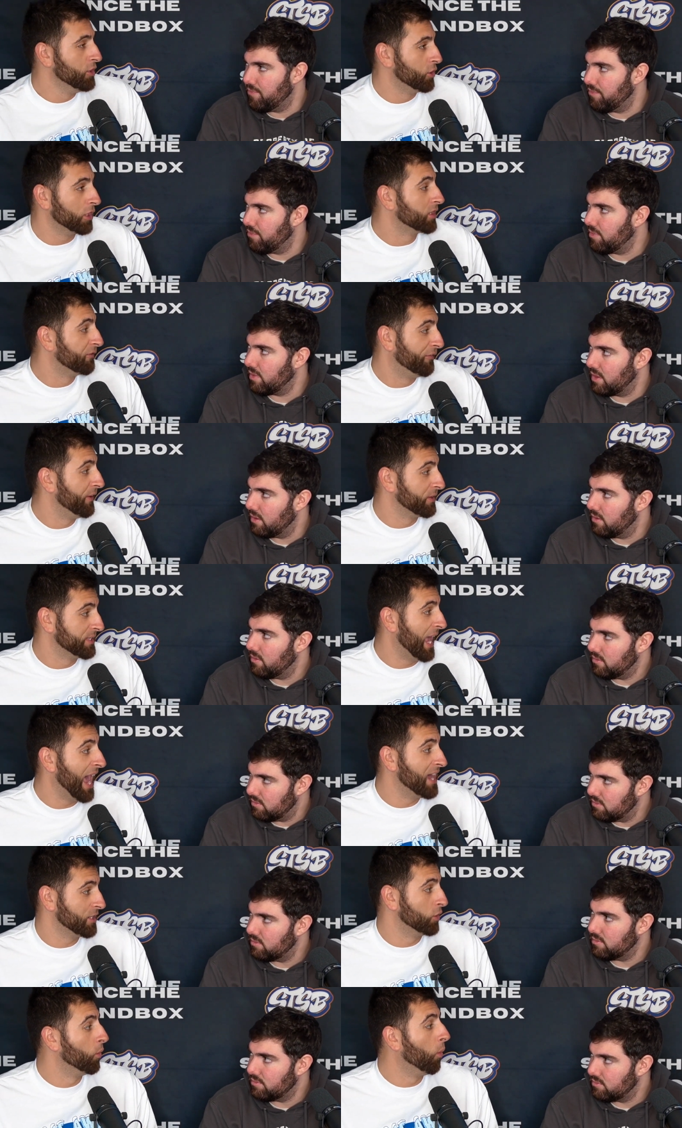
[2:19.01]
Speaker 1: Justin Fields
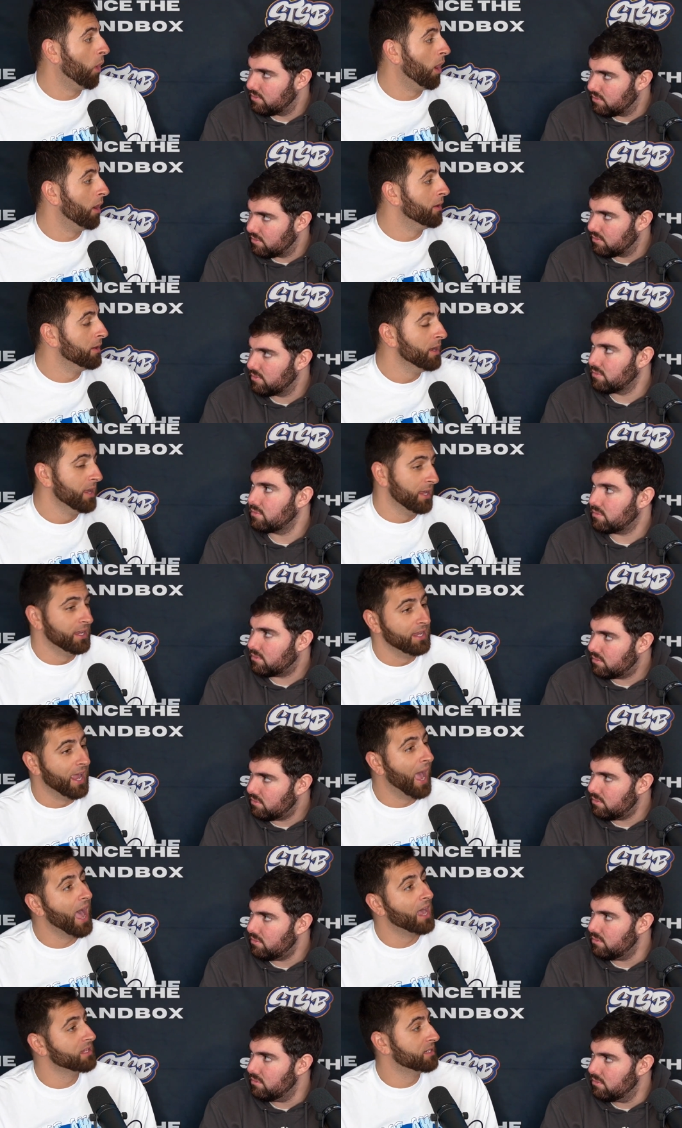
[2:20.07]
hasn't won. He
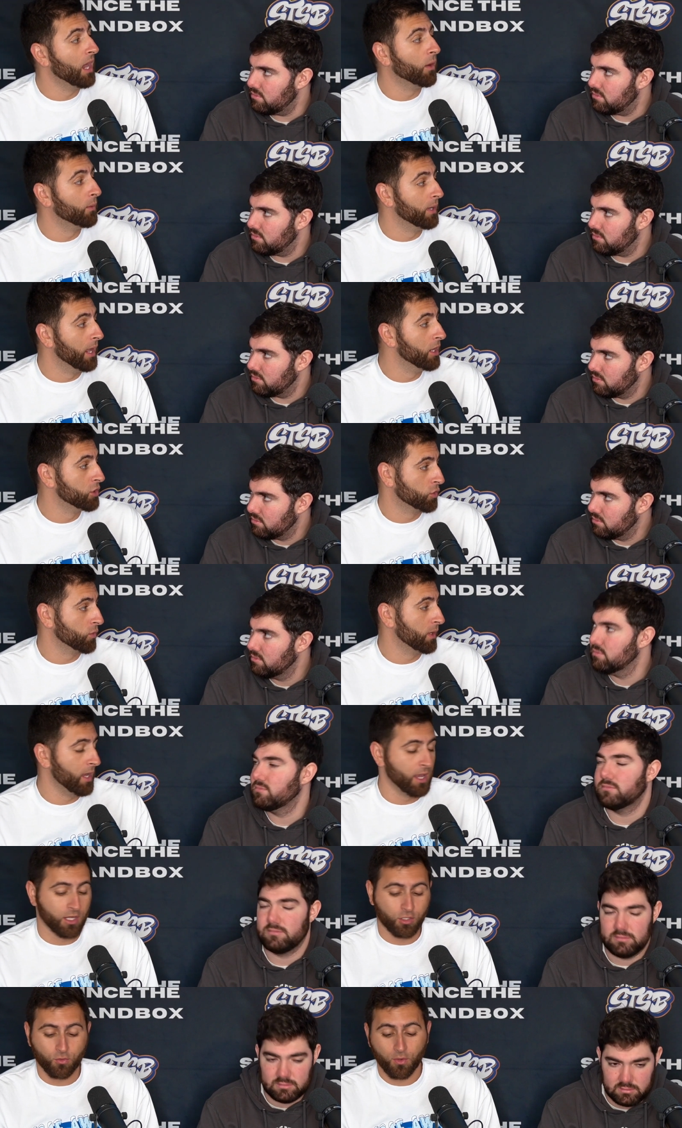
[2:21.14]
has dealt with injury
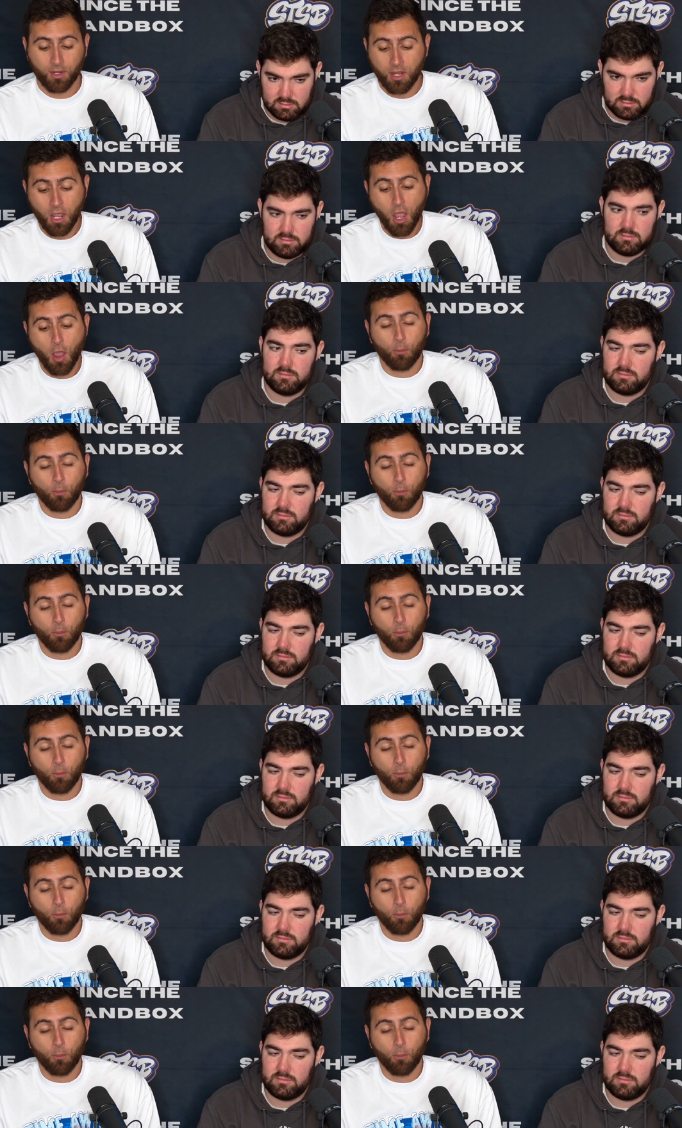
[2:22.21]
history, mm-hmm.